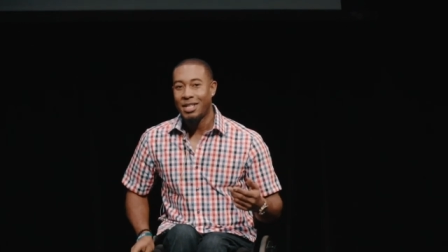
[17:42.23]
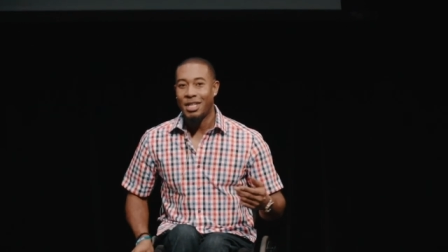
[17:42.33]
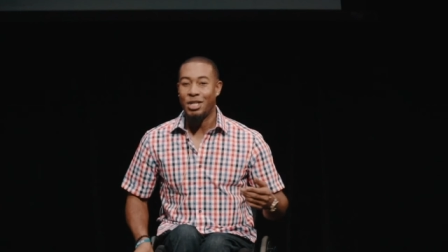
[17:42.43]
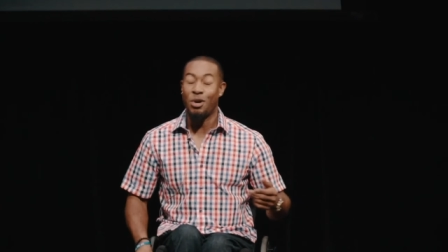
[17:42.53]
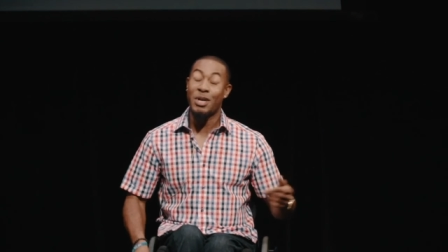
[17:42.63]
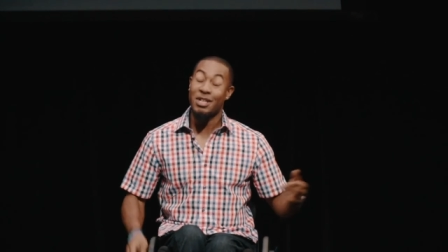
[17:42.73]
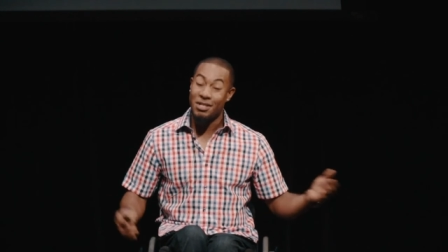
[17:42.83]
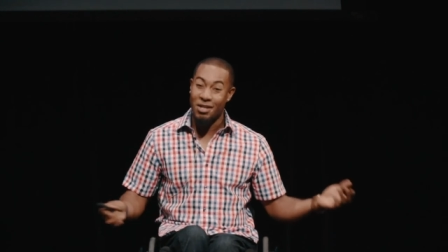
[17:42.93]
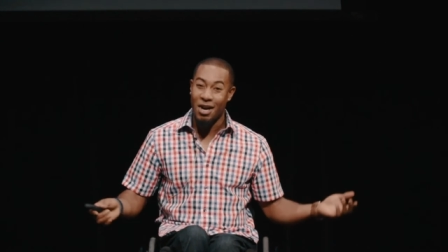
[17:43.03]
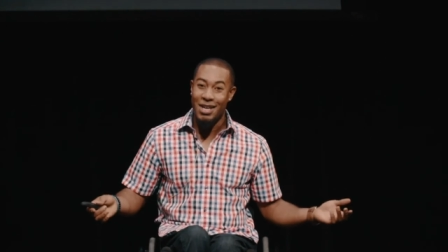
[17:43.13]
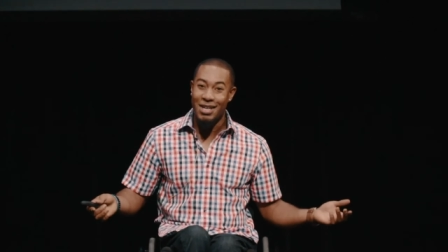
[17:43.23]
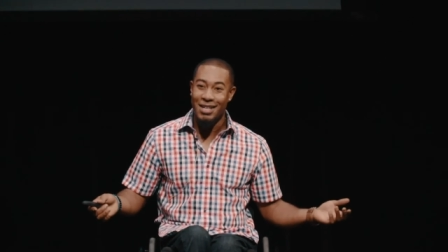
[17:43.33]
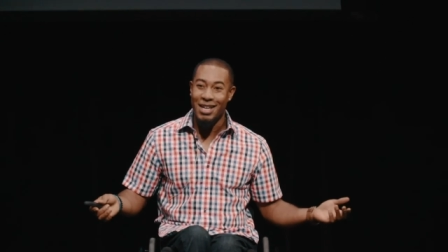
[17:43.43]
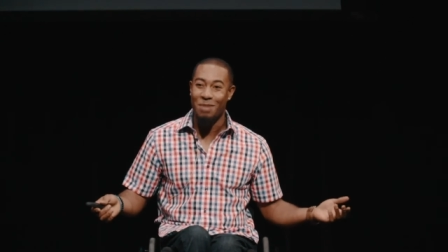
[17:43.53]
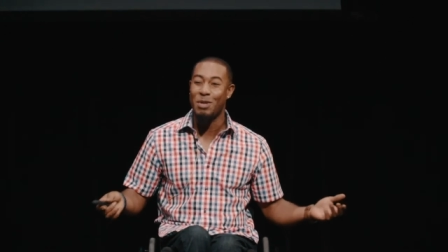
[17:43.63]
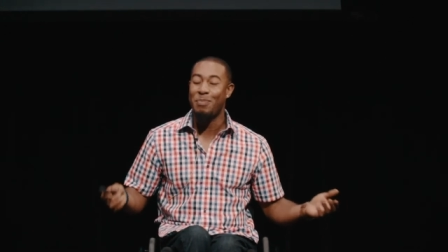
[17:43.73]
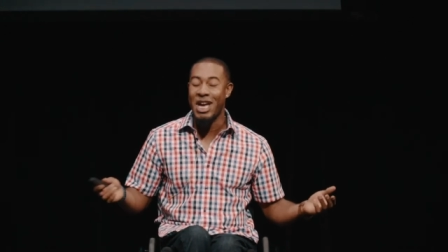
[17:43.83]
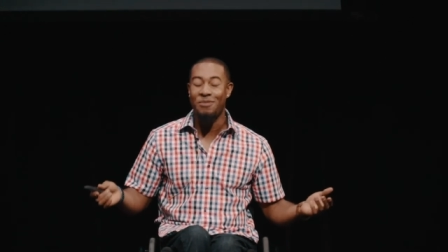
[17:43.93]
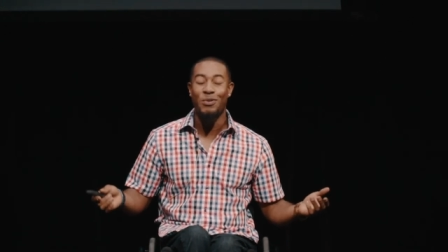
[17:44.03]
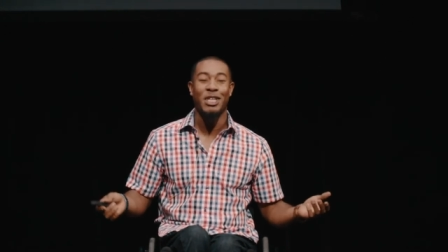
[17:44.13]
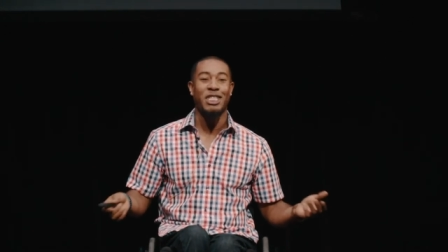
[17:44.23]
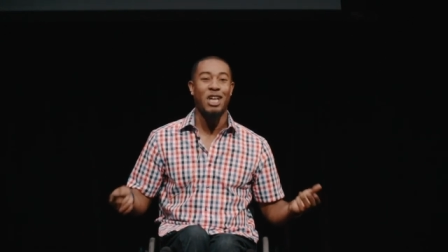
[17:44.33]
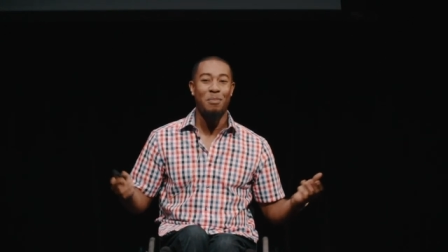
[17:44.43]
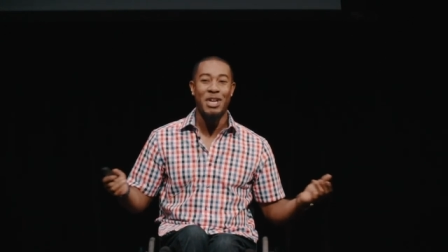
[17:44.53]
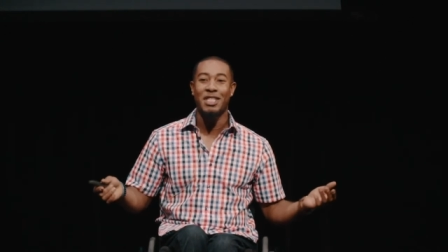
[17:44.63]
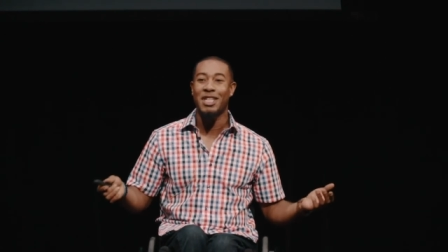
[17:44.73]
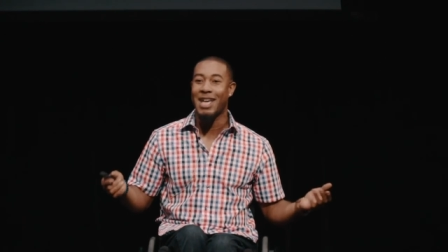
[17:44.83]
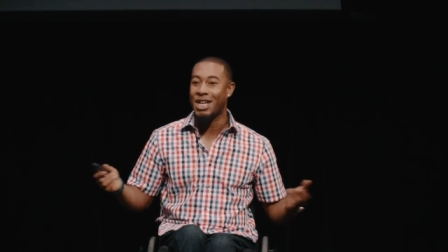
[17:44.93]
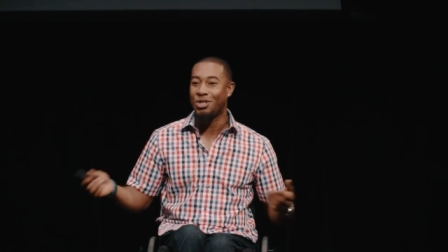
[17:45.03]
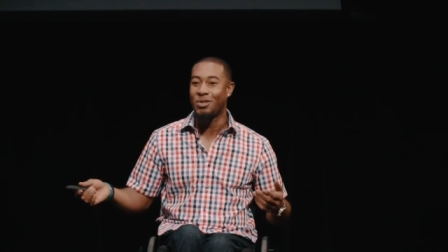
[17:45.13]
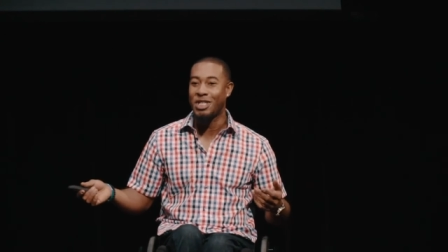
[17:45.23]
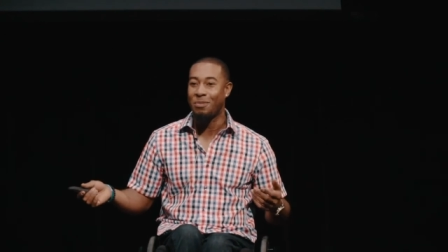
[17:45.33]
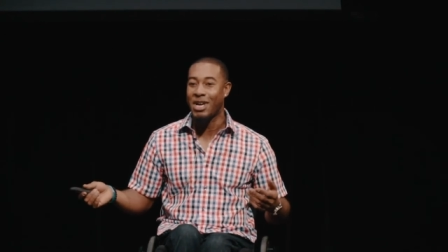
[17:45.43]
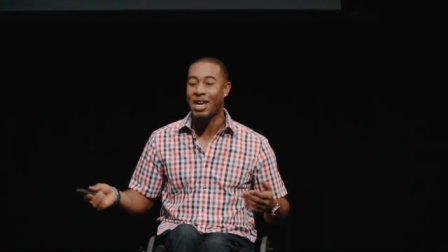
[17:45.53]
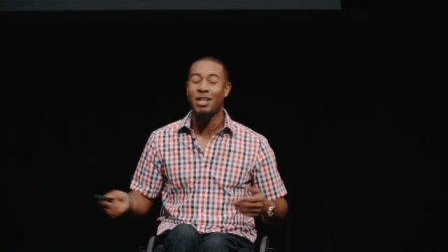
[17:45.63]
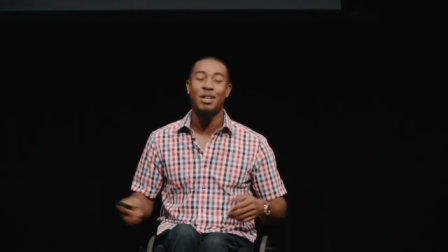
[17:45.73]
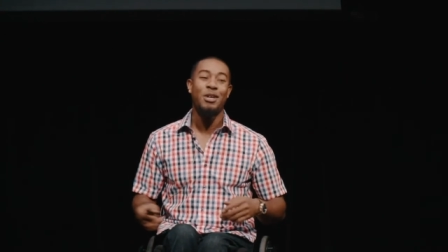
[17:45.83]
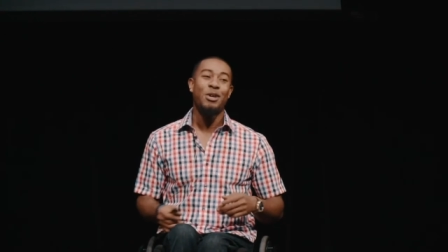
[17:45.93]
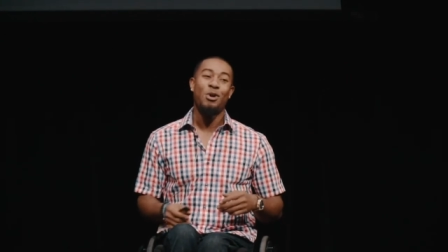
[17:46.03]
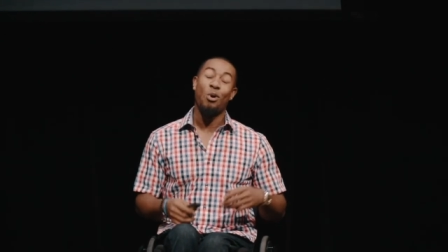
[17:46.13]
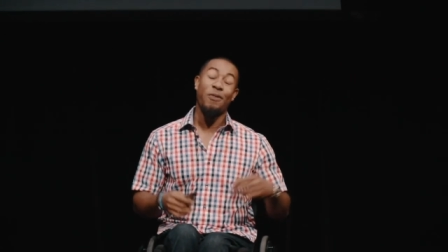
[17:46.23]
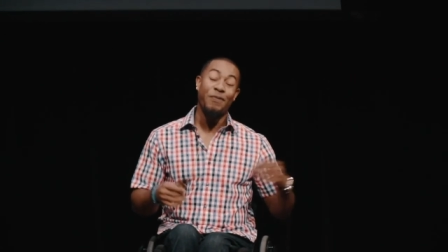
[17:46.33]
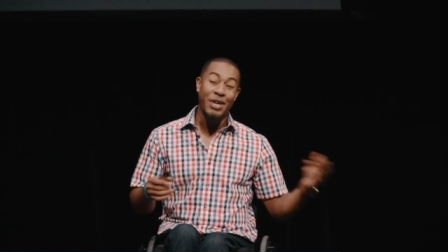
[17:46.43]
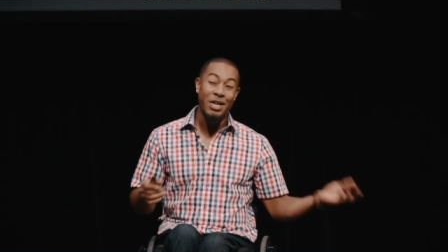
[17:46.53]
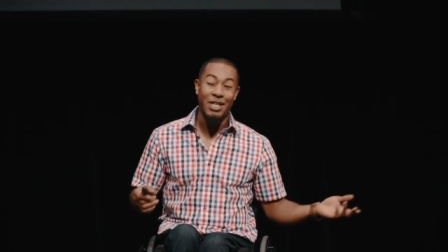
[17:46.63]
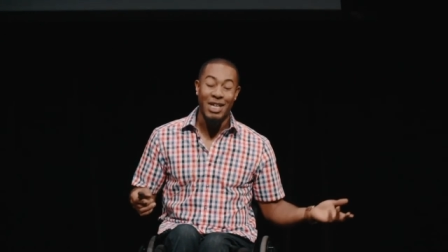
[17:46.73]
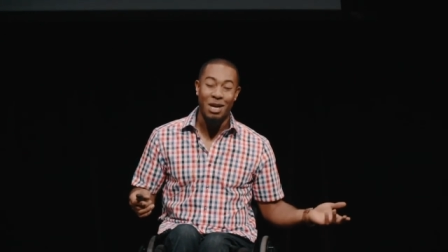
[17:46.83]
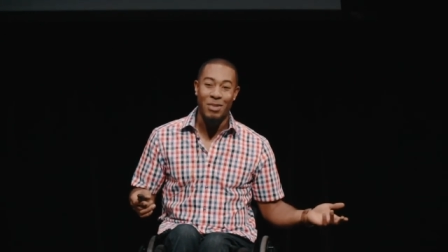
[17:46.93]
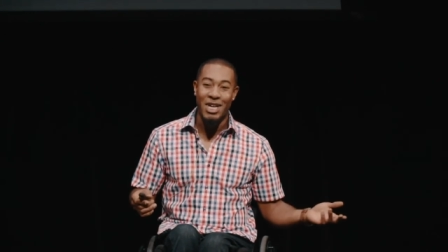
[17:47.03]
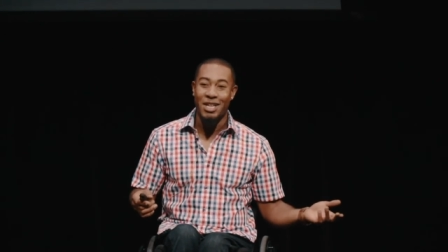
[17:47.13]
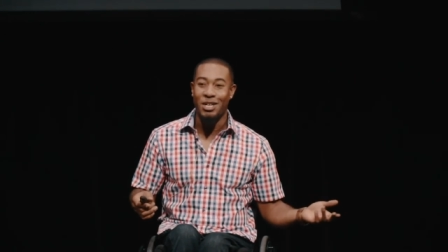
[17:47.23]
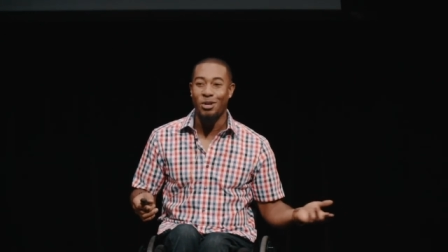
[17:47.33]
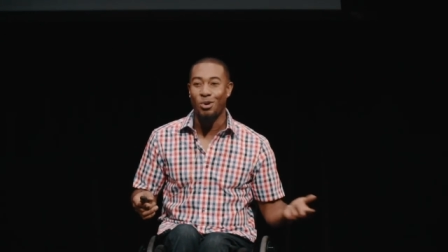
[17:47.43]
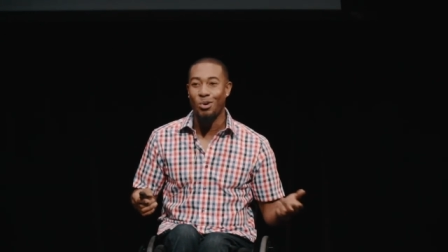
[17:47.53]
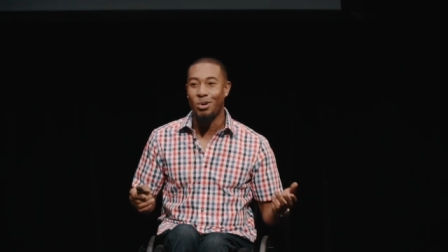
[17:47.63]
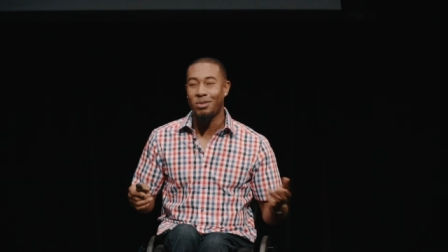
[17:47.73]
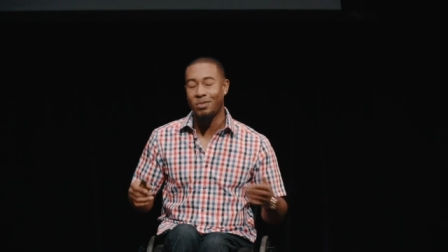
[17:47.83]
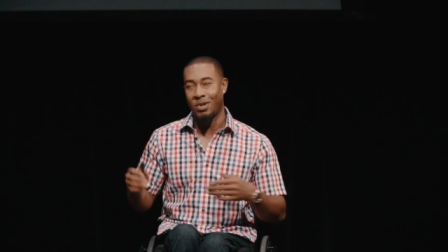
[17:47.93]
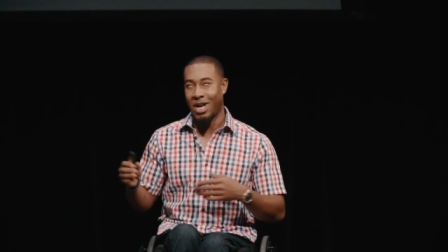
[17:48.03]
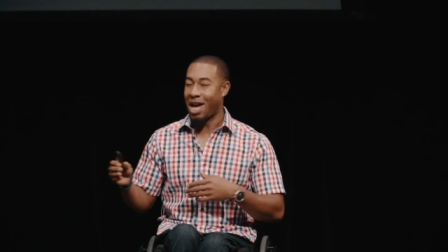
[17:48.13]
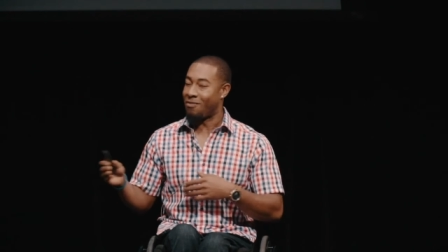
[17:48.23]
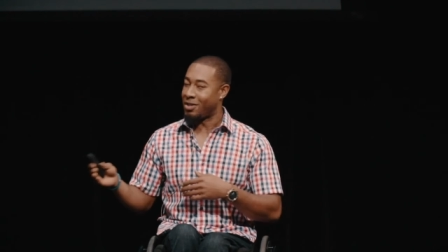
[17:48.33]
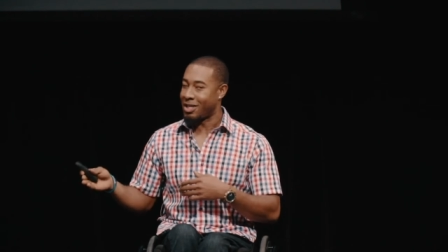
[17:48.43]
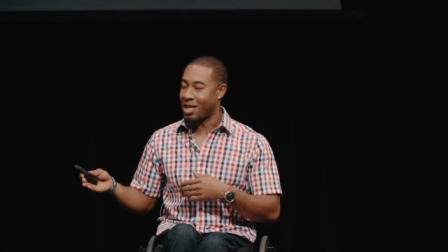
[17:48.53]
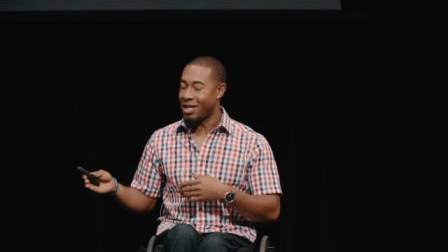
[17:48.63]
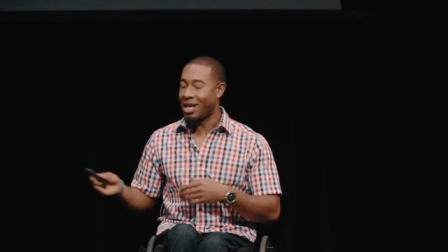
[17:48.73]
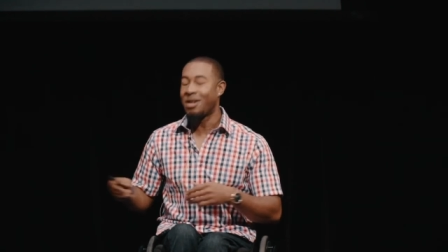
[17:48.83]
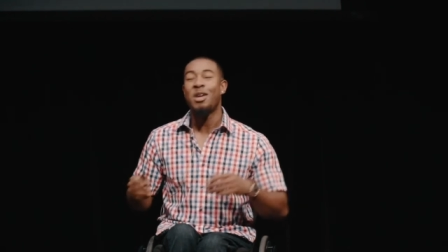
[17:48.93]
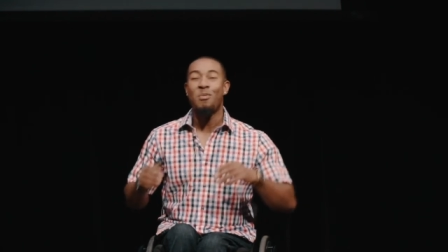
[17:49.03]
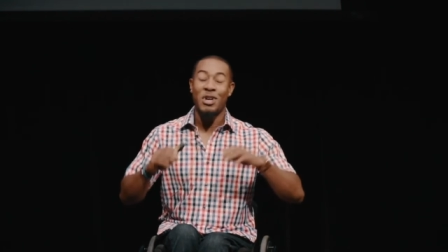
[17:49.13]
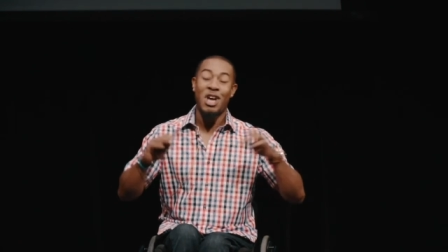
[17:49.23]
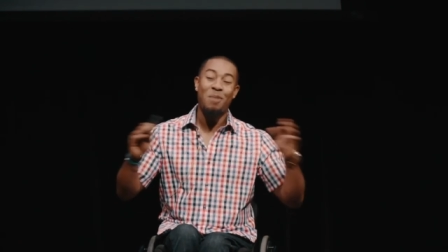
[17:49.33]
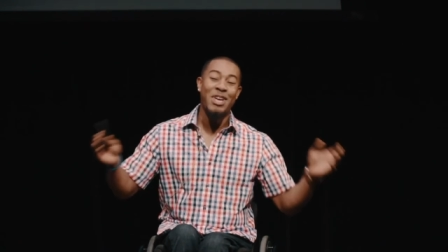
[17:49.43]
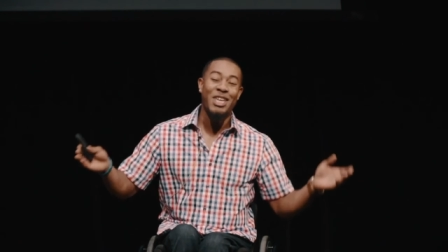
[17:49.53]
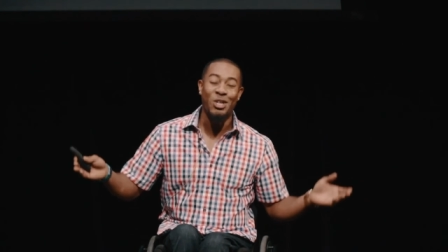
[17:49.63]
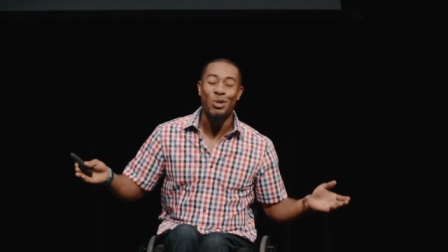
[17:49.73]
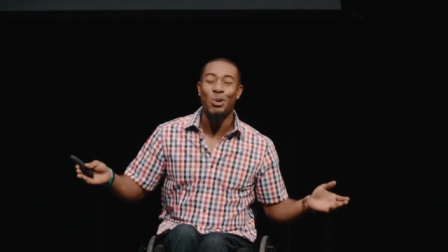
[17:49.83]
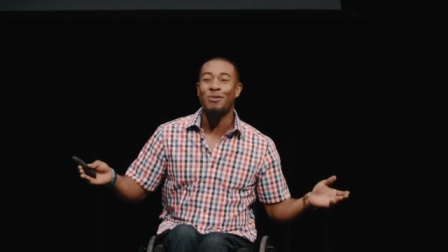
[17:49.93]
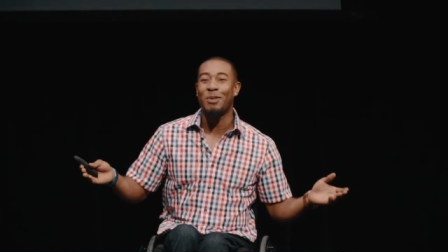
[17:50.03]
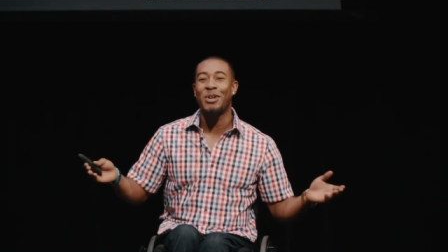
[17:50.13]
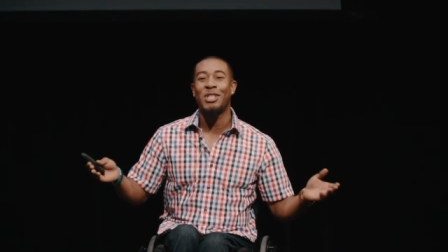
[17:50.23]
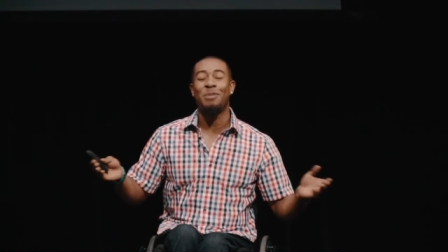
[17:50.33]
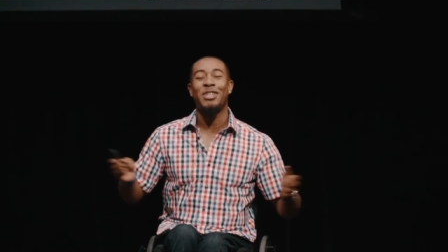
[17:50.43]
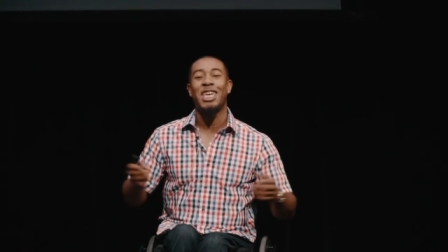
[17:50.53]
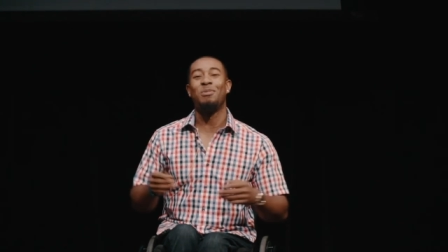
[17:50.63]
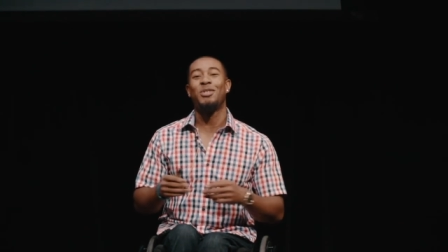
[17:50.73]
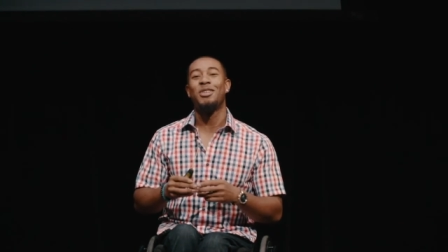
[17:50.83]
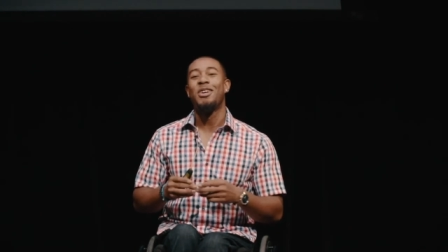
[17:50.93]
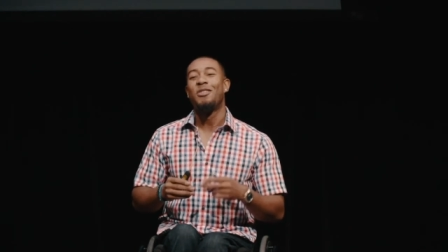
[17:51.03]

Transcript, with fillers: You know, it can suck and be painful, like not making the national team yet, or failing at making your goal. Well, I haven't done that yet, but not making your goal of the Paralympic Games